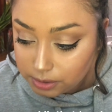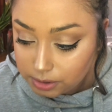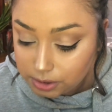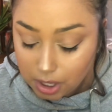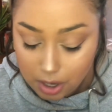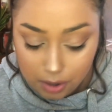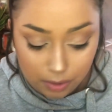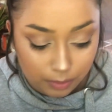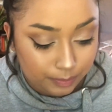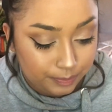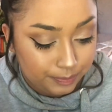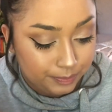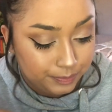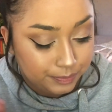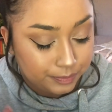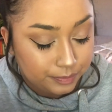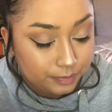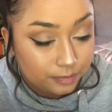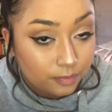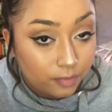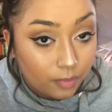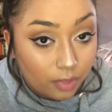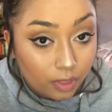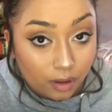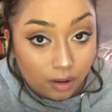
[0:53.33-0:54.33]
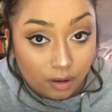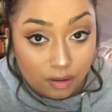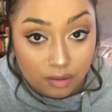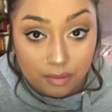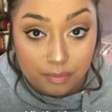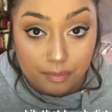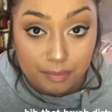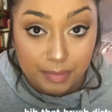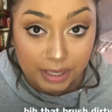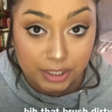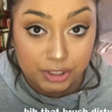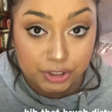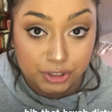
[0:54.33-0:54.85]
So
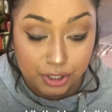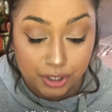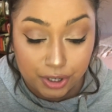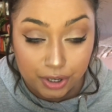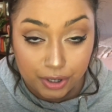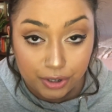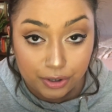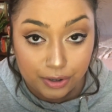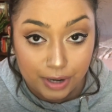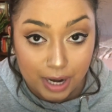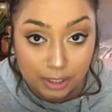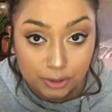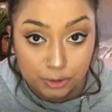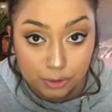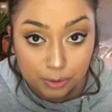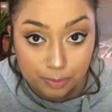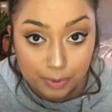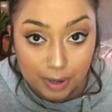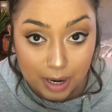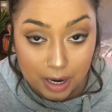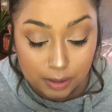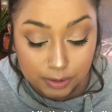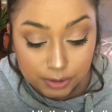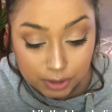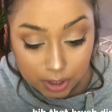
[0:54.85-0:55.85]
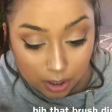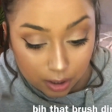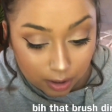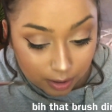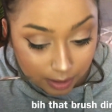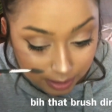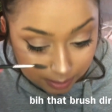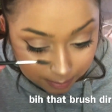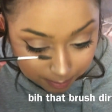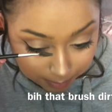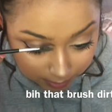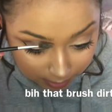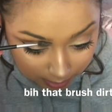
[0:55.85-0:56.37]
make sure your natural brows are
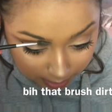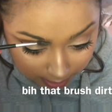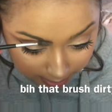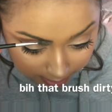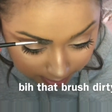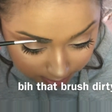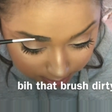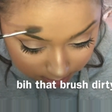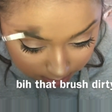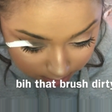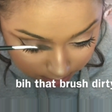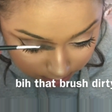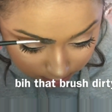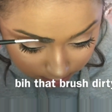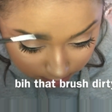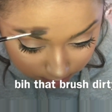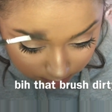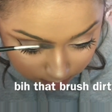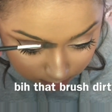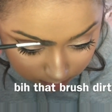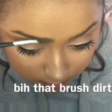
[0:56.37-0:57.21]
in place.